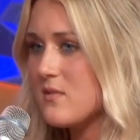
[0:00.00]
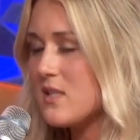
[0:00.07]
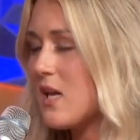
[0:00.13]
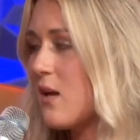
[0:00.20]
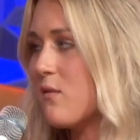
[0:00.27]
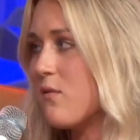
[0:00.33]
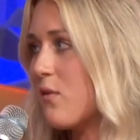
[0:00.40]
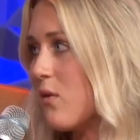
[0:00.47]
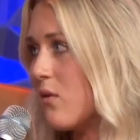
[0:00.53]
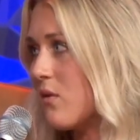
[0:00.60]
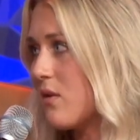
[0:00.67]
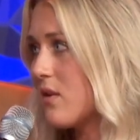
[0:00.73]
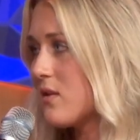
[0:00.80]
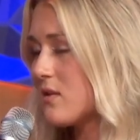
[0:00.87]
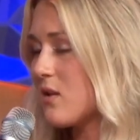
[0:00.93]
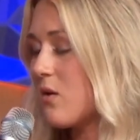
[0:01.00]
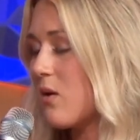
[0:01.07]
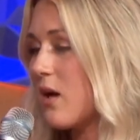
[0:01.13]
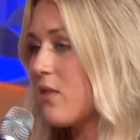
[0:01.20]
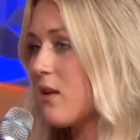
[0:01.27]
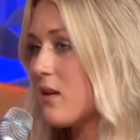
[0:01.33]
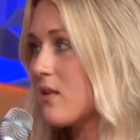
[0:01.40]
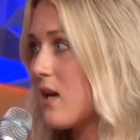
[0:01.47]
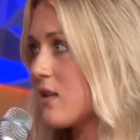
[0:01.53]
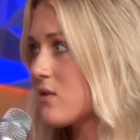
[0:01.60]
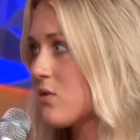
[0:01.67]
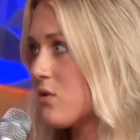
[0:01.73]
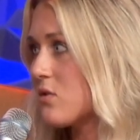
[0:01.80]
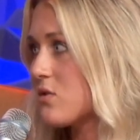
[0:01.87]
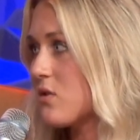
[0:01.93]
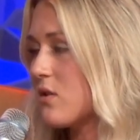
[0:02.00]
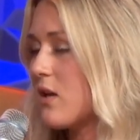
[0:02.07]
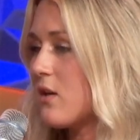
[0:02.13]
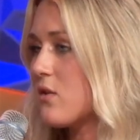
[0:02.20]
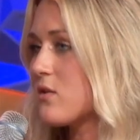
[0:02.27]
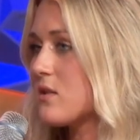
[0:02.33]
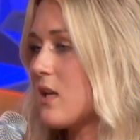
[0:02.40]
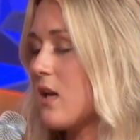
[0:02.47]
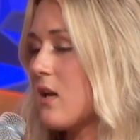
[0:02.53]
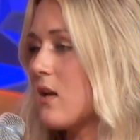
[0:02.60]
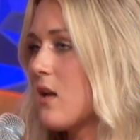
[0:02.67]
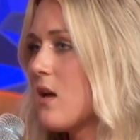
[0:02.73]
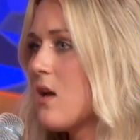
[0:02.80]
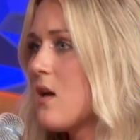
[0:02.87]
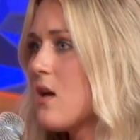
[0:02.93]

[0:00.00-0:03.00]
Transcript: tenfold. So I think that's crucial to understand.